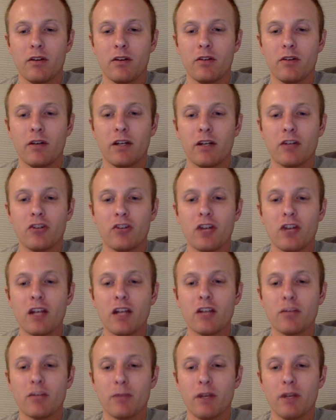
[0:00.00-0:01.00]
Like
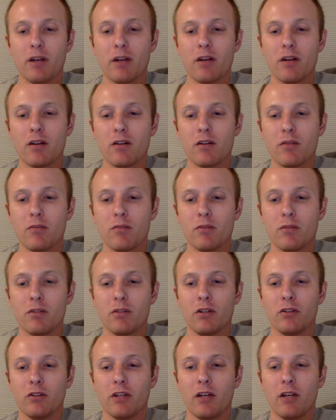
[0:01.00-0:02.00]
Shakespeare,
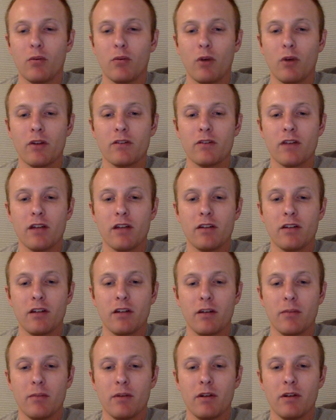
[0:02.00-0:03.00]
Matilda had once said to
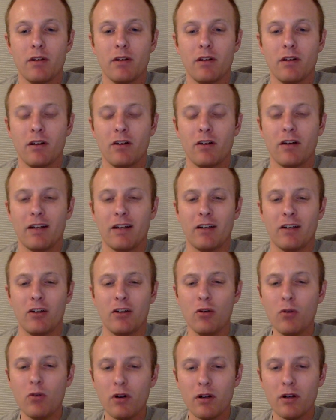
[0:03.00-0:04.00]
him. Like
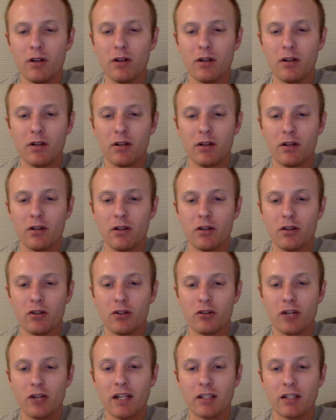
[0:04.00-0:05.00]
who?
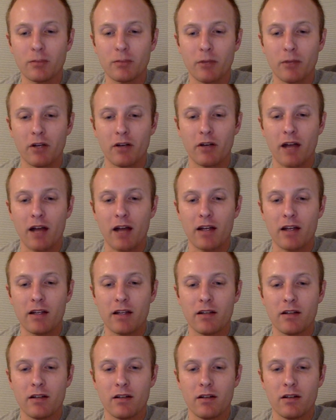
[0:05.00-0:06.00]
Shakespeare, Daddy.
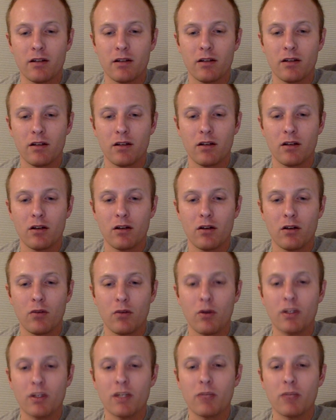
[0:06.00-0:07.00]

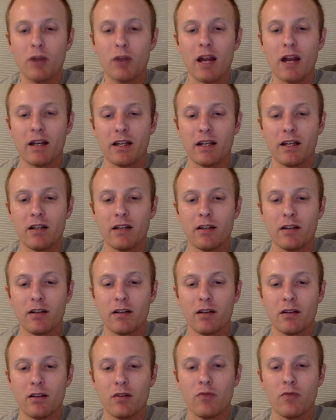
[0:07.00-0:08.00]
Was he brainy?
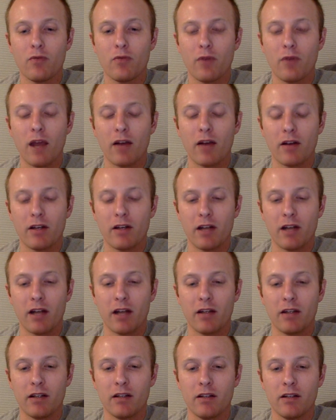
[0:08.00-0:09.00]
Very
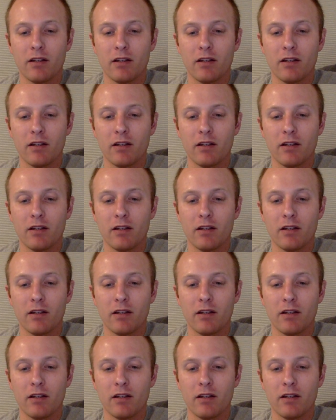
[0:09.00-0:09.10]
daddy.